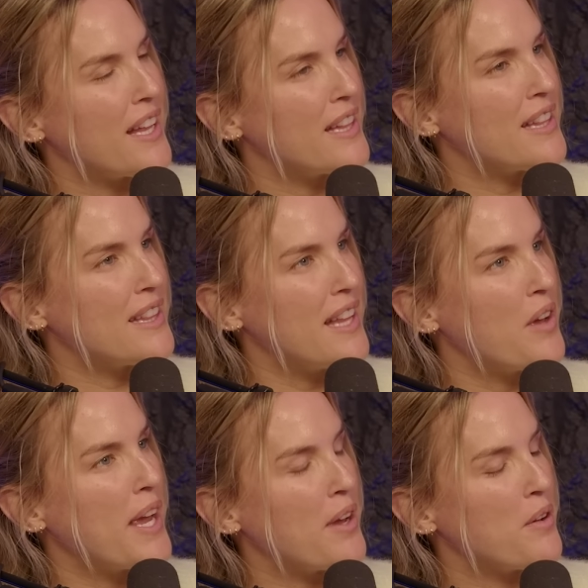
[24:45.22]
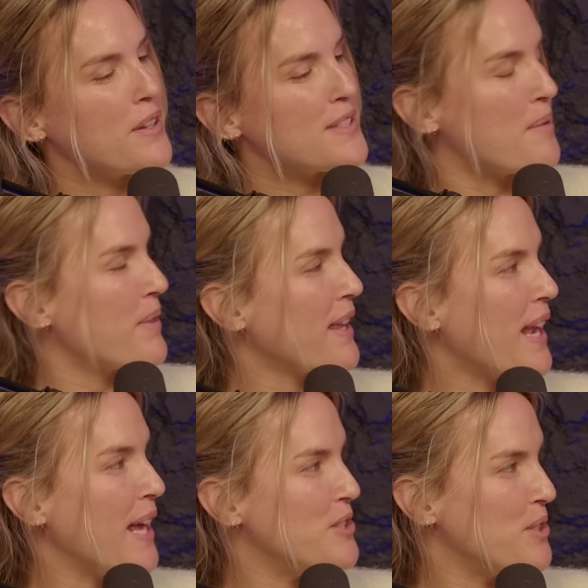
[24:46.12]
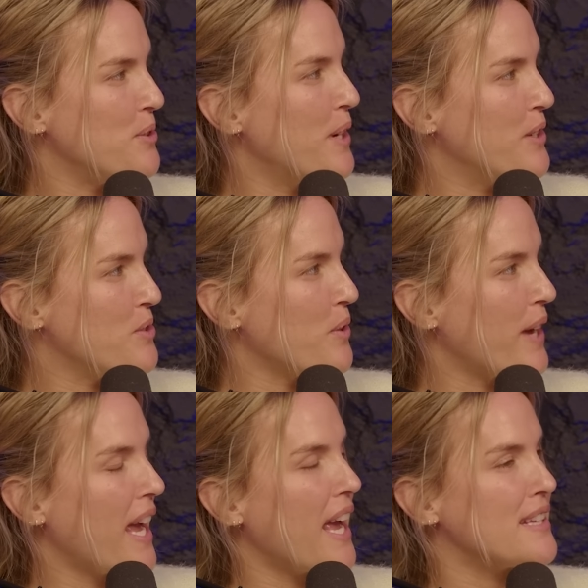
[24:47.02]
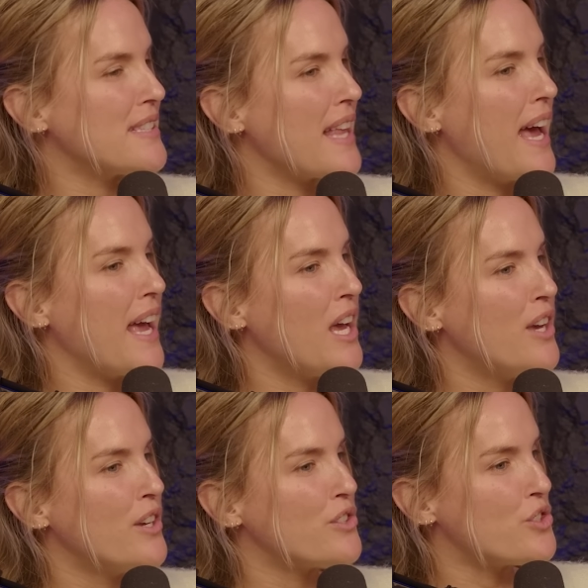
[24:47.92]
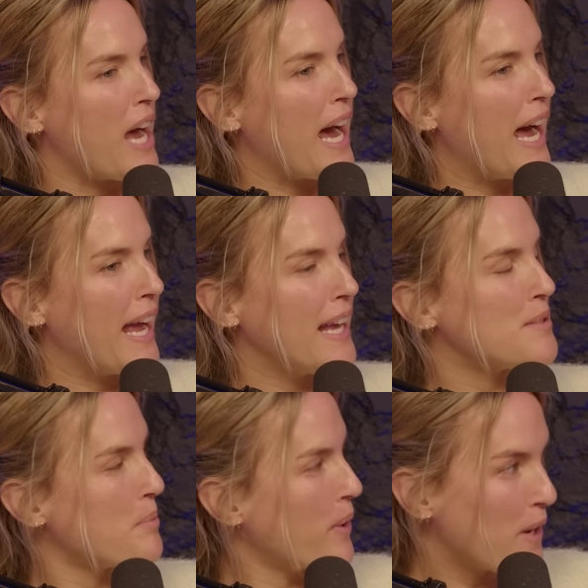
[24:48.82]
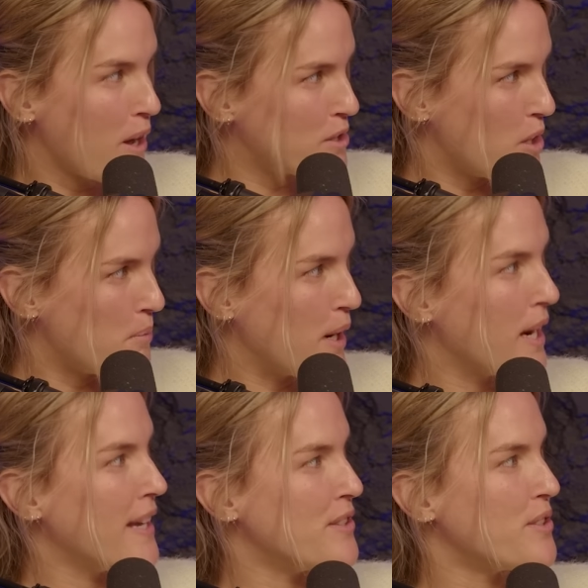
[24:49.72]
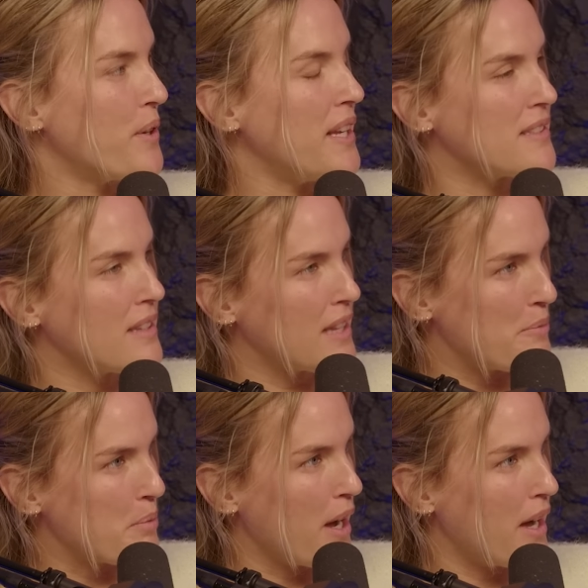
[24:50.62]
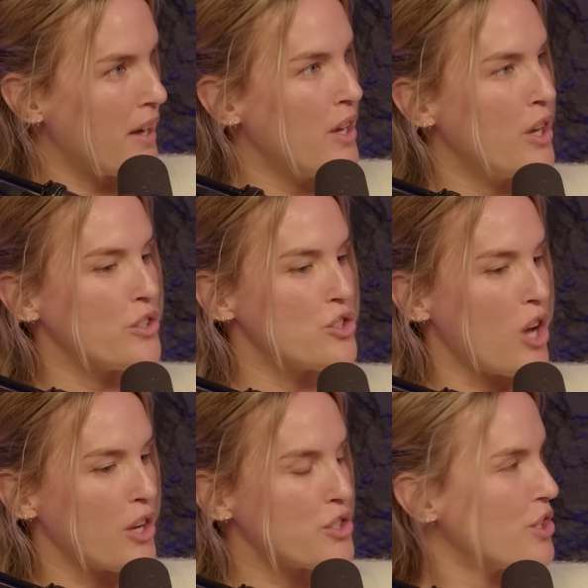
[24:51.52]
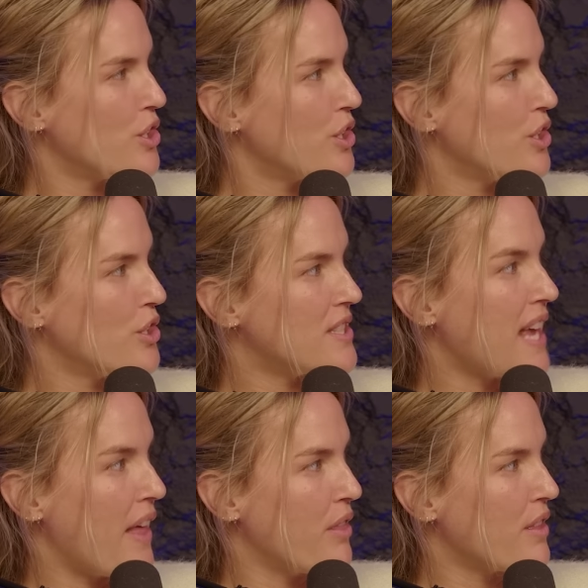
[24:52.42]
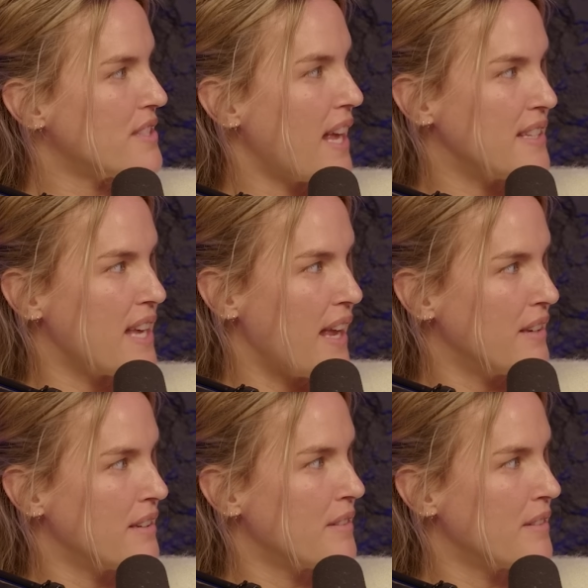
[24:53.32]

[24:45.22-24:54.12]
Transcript: eh, something that I do enjoy is that Shai is born in October, and so he's a Libra. Our youngest. October what? Tenth. Ten ten. Okay,